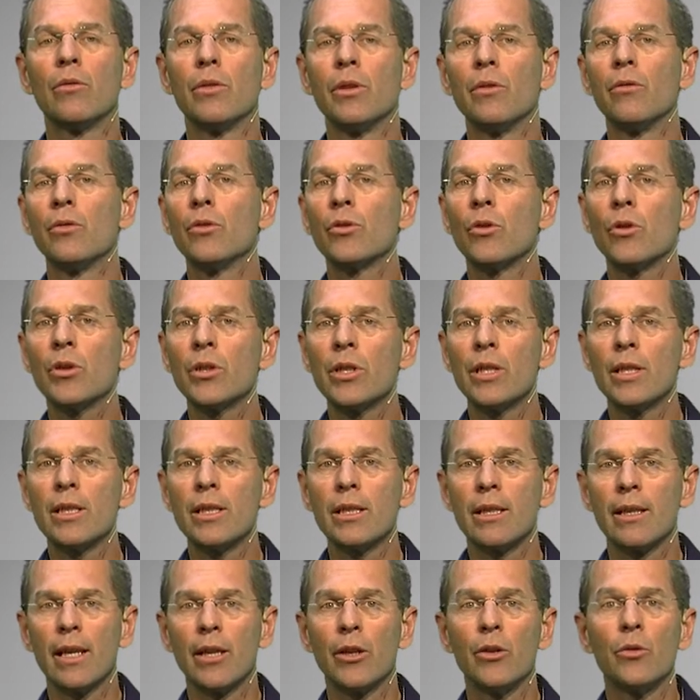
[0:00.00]
the
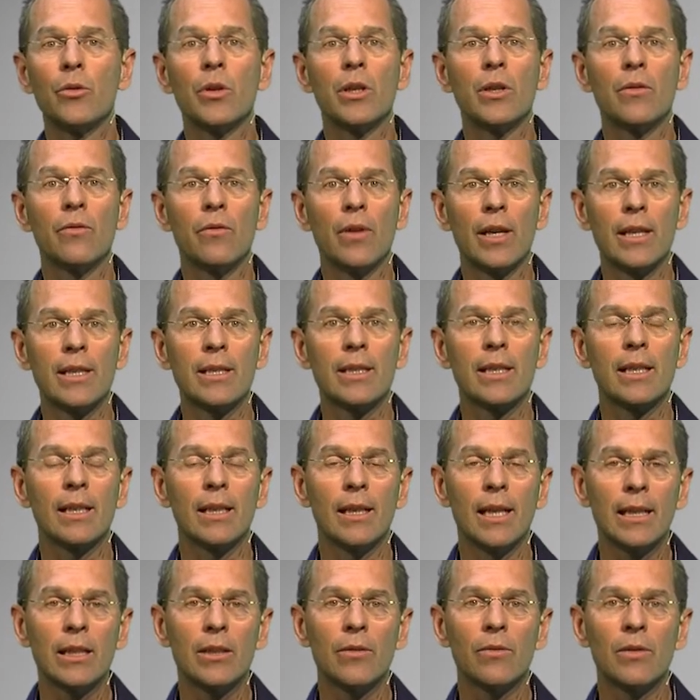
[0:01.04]
resources that you can invest
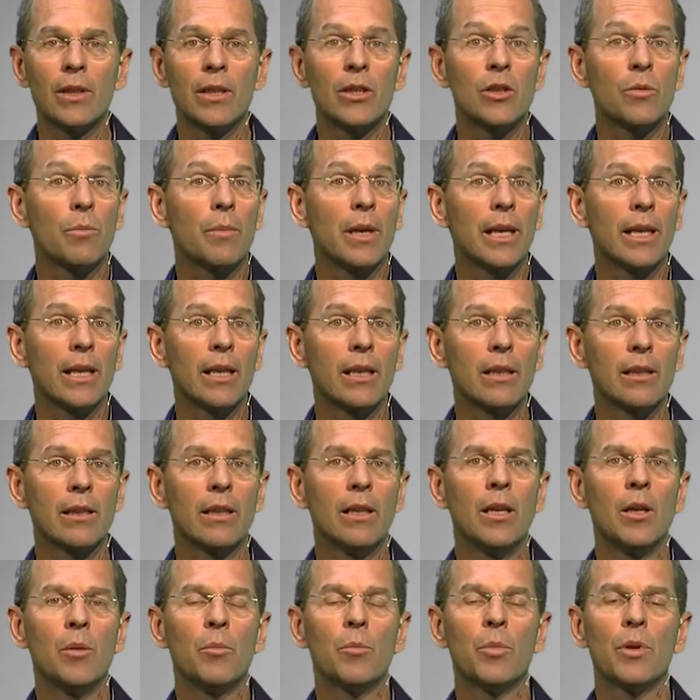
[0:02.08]
collectively to make it
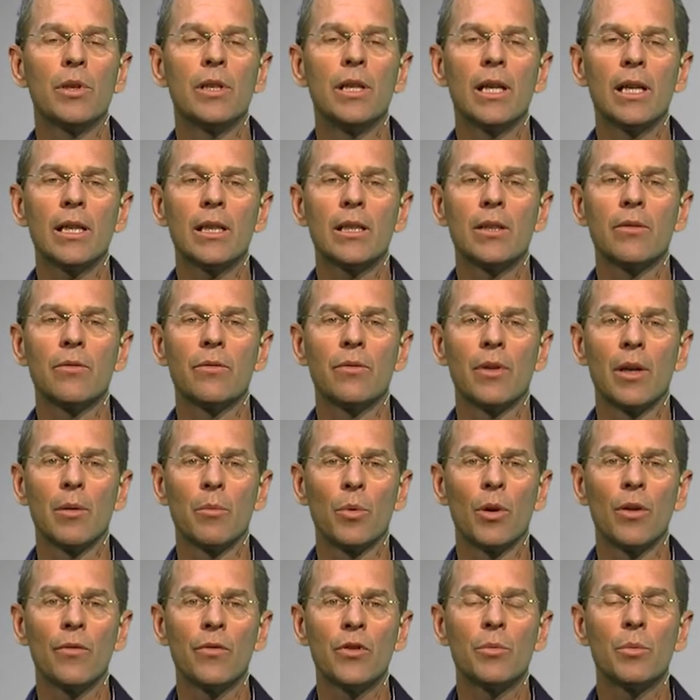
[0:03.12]
productive
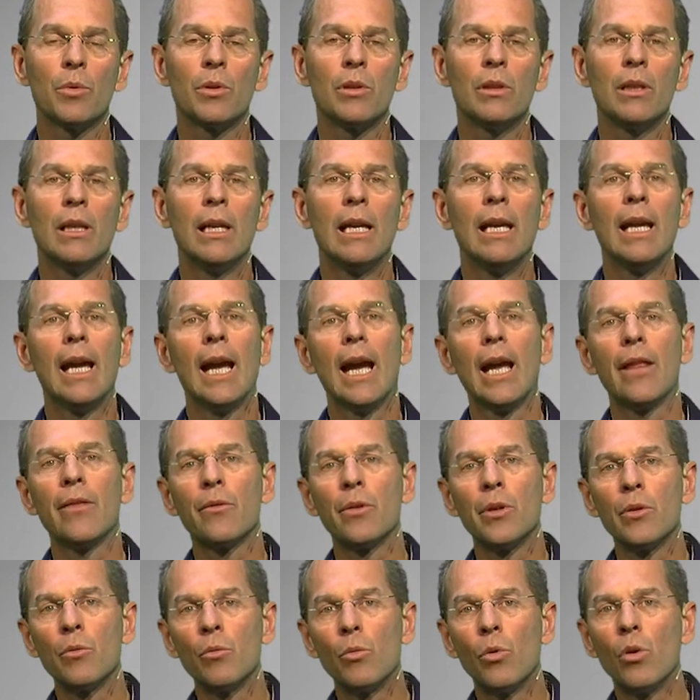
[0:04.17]
and profitable, and
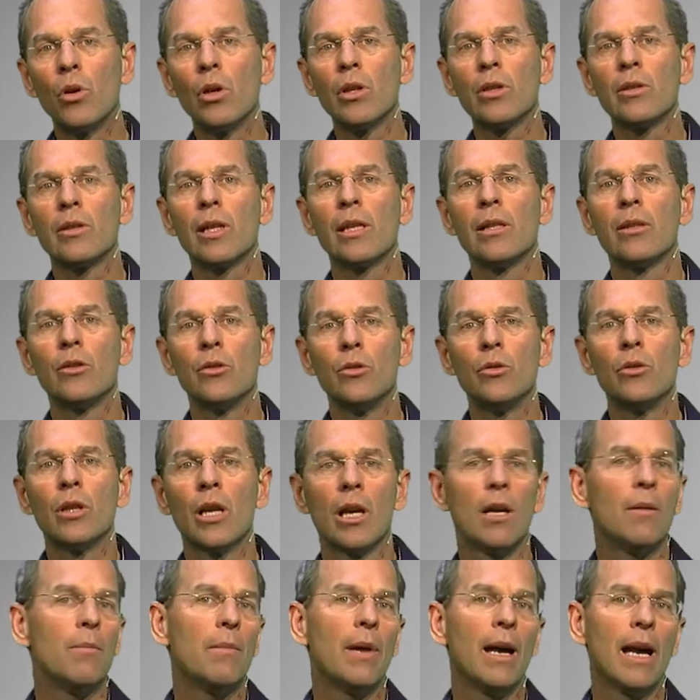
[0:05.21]
the rewards that do
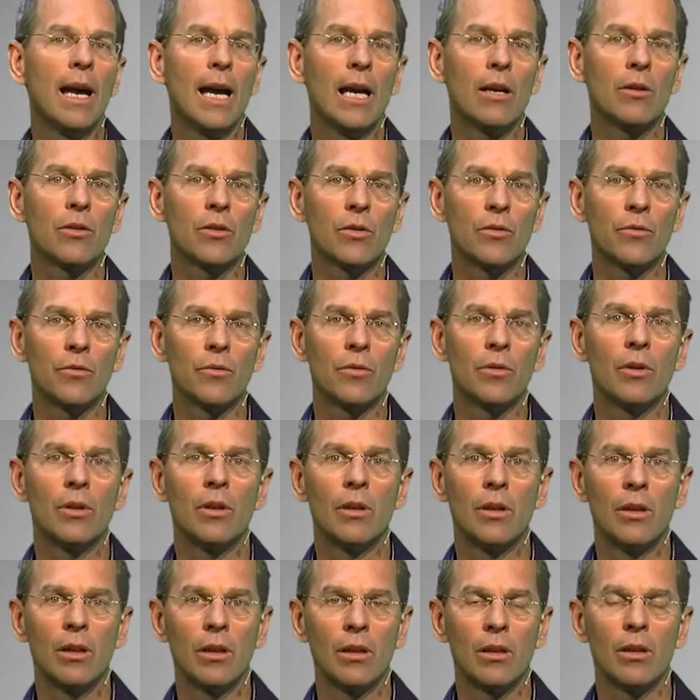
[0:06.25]
come out of
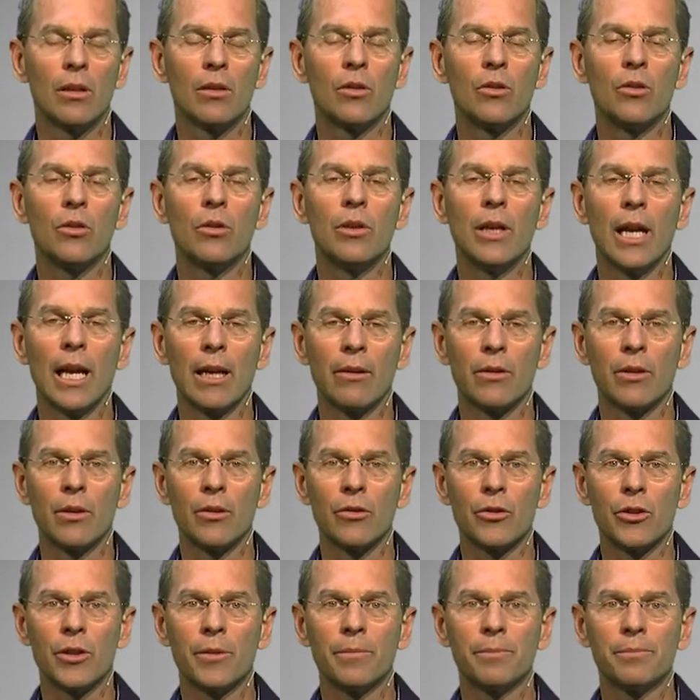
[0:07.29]
good
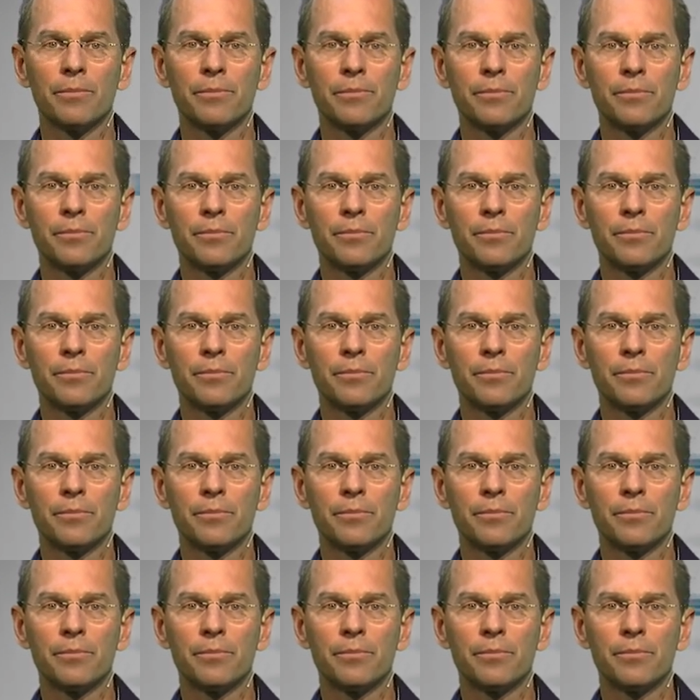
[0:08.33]
agriculture.